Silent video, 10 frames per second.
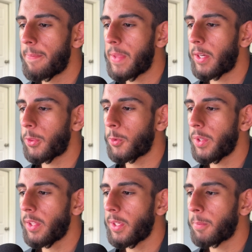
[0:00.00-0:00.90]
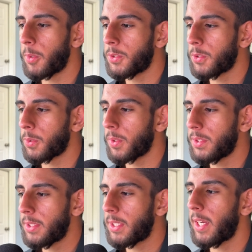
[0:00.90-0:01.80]
and a thrilling
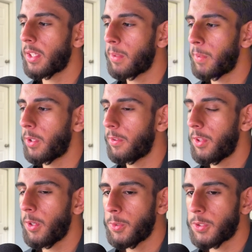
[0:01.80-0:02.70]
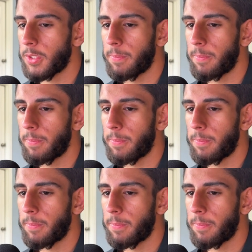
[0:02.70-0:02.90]
Mosasaurus attack in the middle of the ocean.